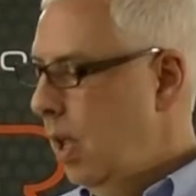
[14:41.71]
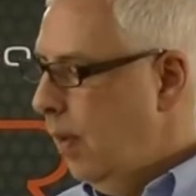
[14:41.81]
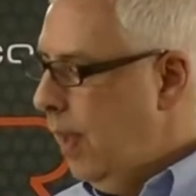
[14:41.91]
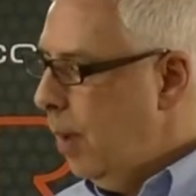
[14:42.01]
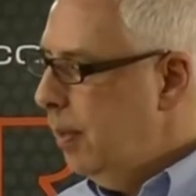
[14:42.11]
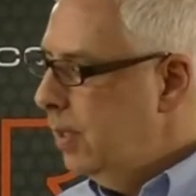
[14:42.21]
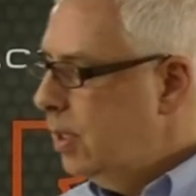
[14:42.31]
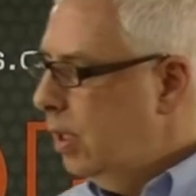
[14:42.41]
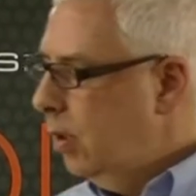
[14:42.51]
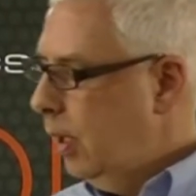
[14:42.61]
That means
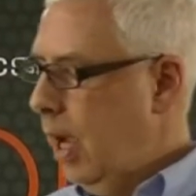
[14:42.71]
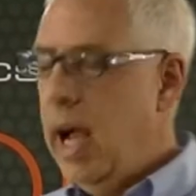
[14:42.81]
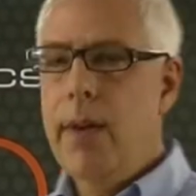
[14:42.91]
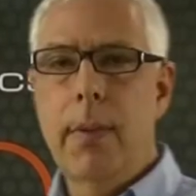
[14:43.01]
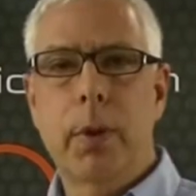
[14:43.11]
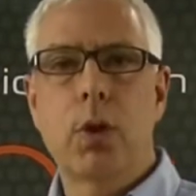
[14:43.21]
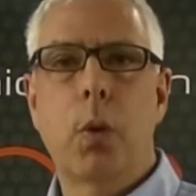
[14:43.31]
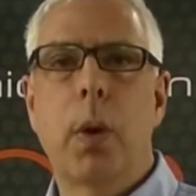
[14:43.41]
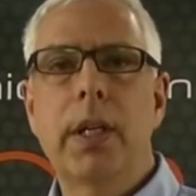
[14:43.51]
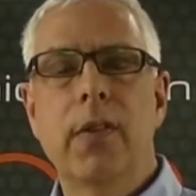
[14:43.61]
that you could have up to
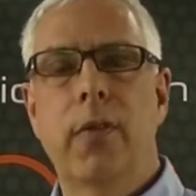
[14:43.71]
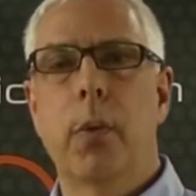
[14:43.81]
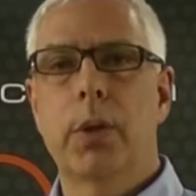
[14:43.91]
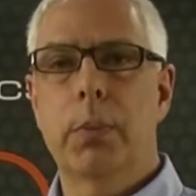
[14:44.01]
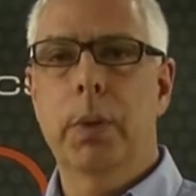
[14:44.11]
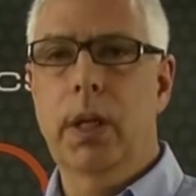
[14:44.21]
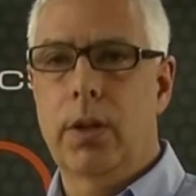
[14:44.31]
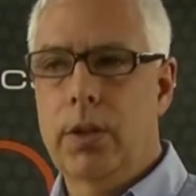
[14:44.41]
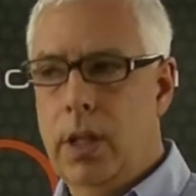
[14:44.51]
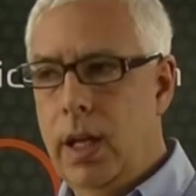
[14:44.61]
24
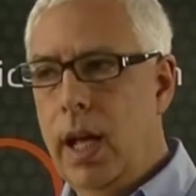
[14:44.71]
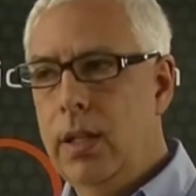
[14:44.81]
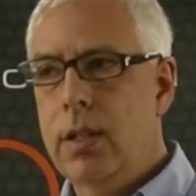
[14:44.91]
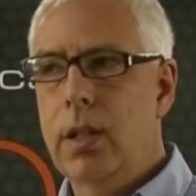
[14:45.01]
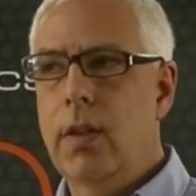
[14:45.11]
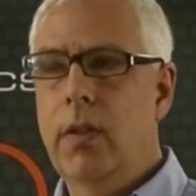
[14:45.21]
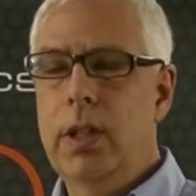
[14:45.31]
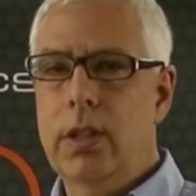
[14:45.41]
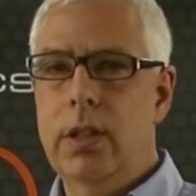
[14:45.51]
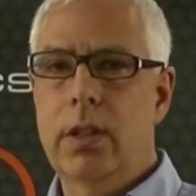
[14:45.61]
speakers connected to the
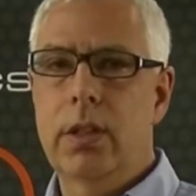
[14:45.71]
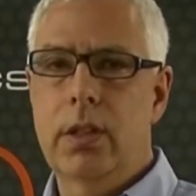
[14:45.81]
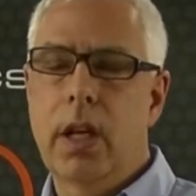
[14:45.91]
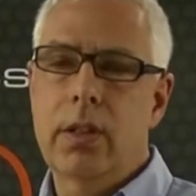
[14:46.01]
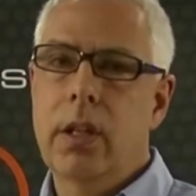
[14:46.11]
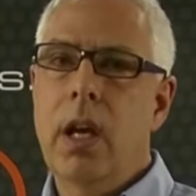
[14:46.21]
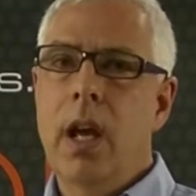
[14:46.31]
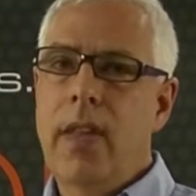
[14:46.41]
V66.